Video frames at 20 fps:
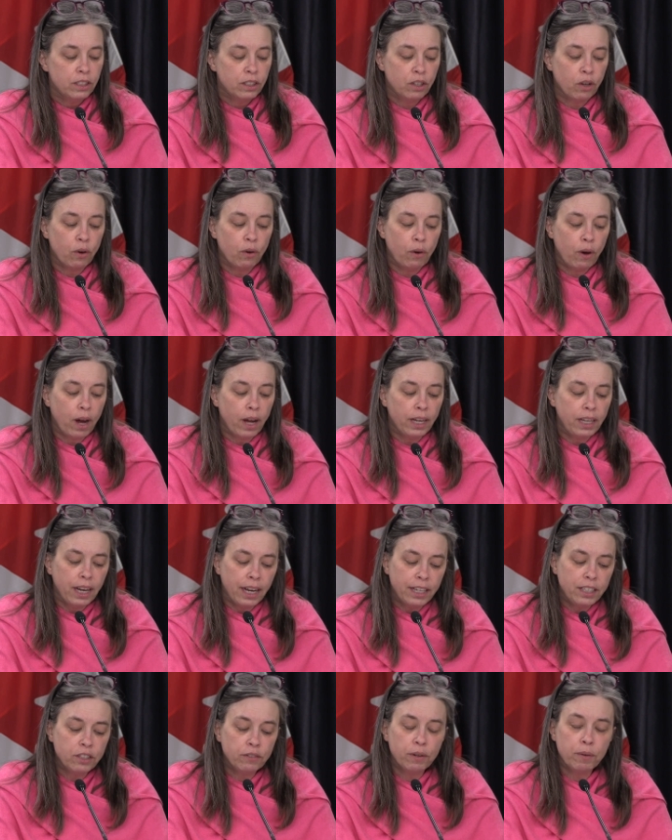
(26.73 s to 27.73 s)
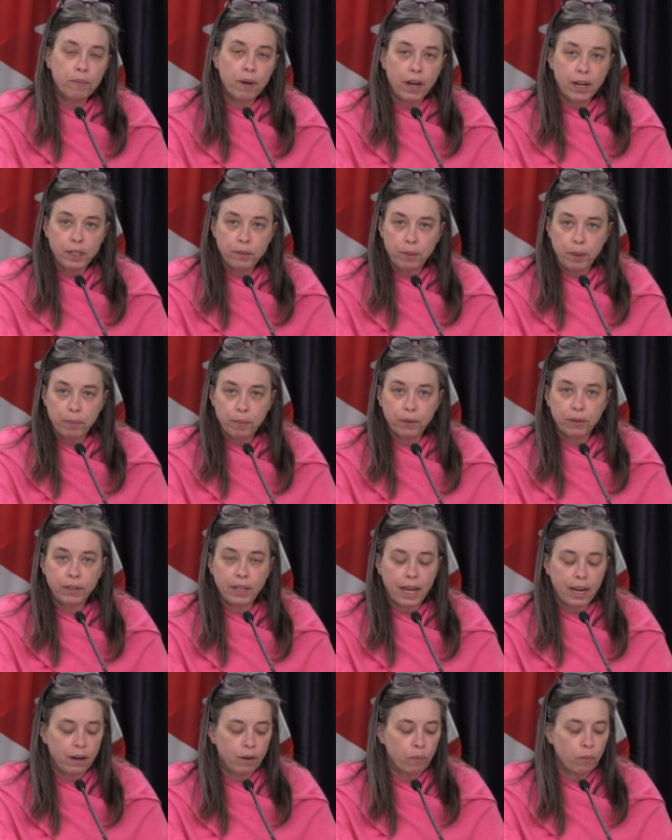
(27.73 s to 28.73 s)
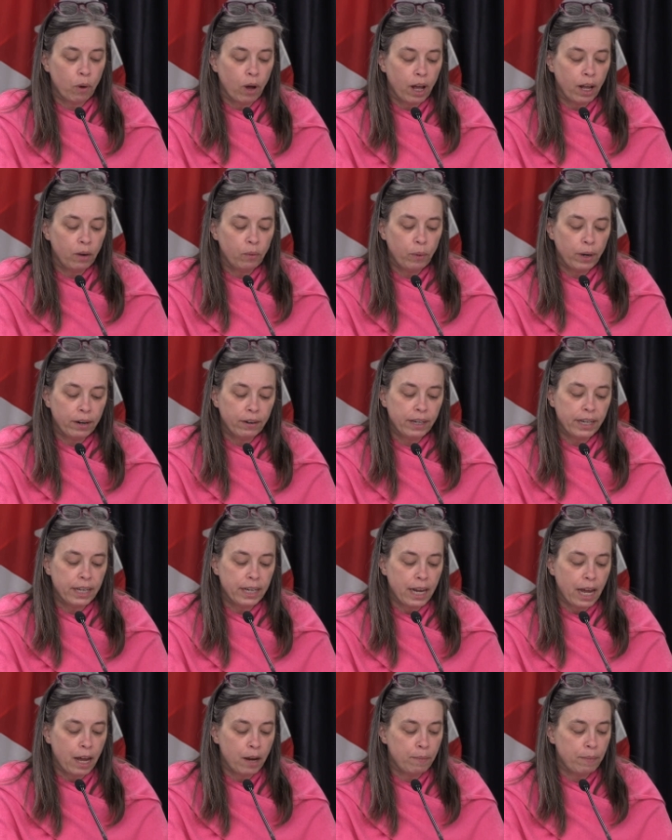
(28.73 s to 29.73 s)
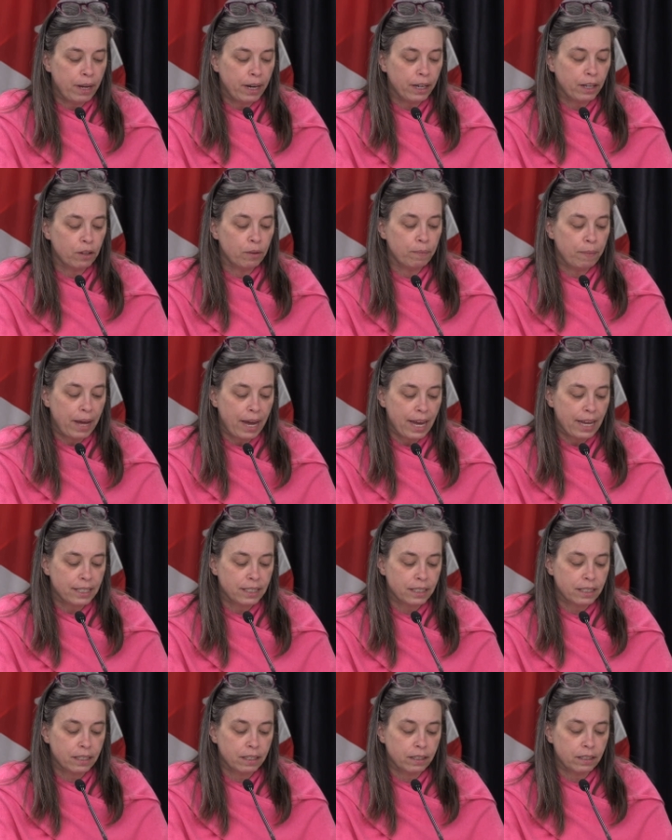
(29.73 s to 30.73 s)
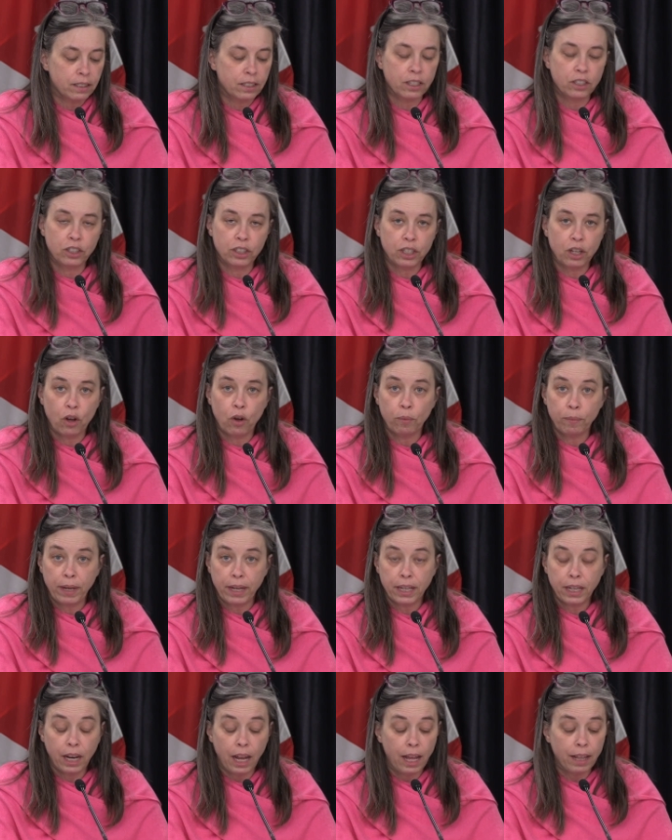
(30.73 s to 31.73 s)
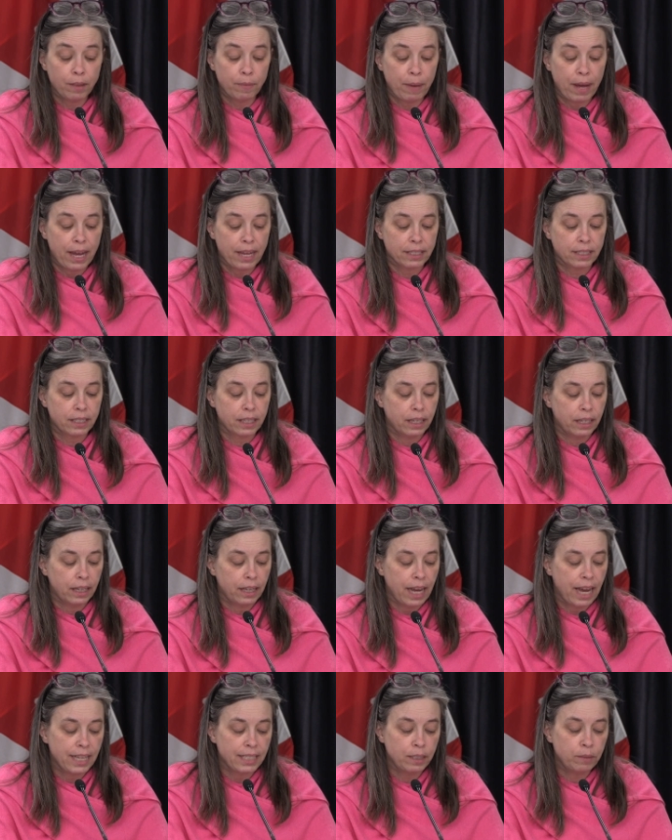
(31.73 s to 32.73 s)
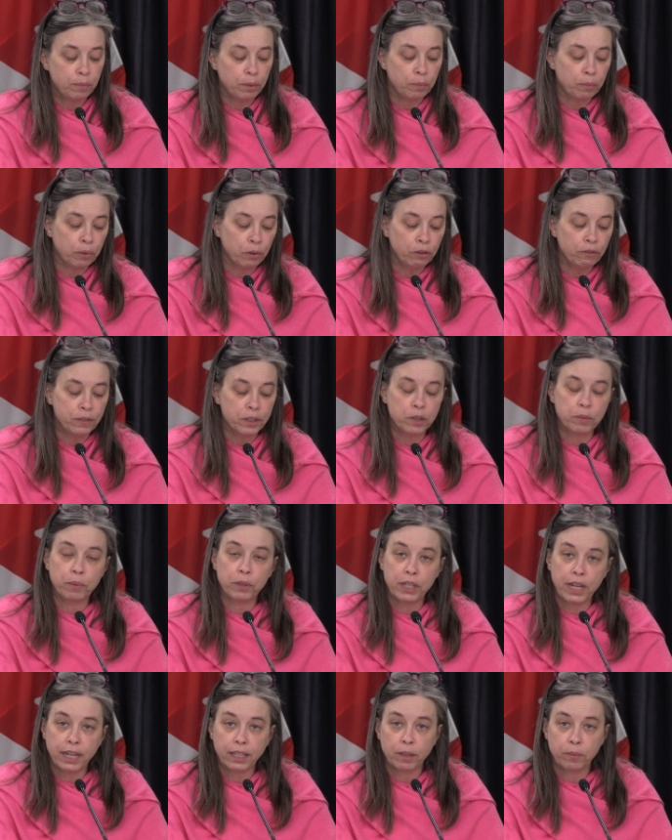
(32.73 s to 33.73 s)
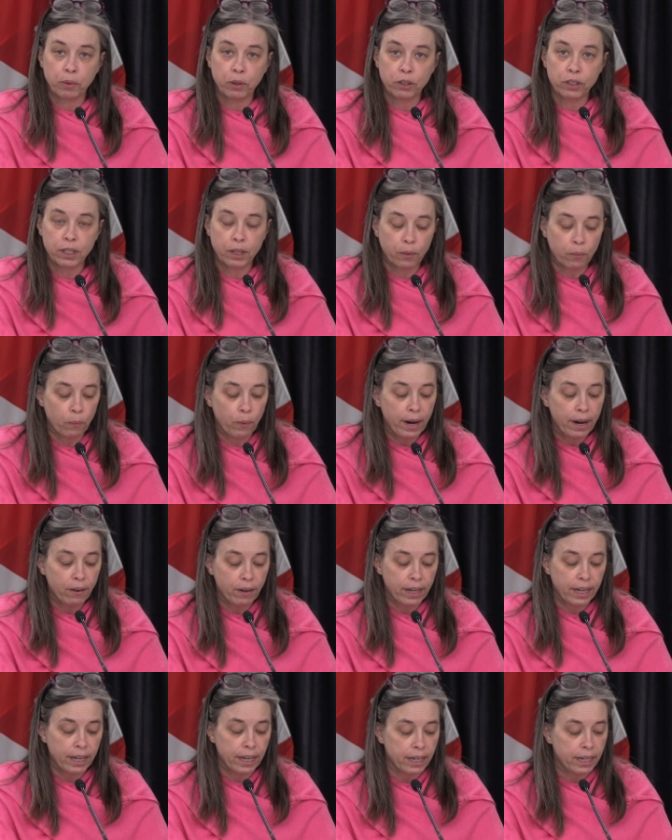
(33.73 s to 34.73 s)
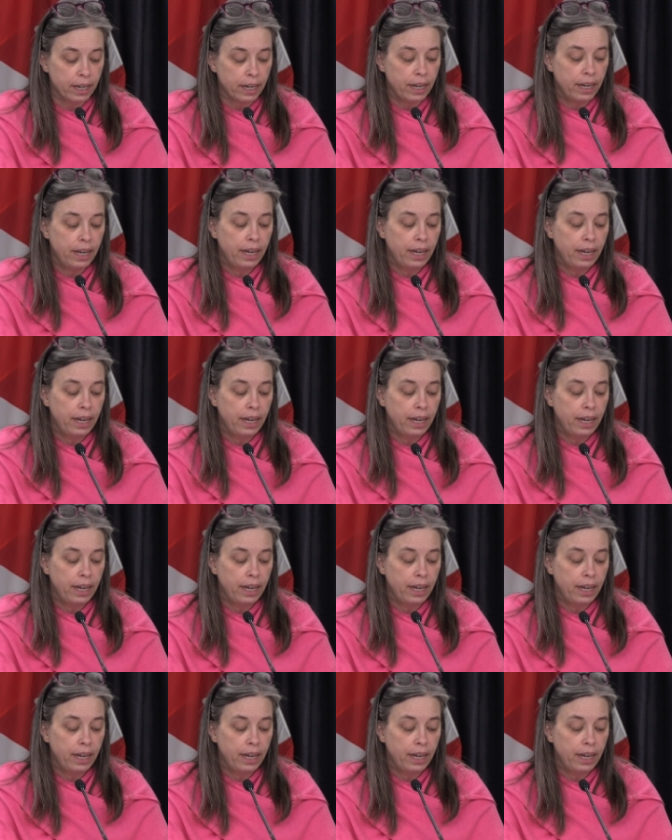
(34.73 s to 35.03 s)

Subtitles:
So I'd like to remind people that while wearing a non-medical mask, such as a homemade cloth mask, hasn't been proven to protect the person wearing it,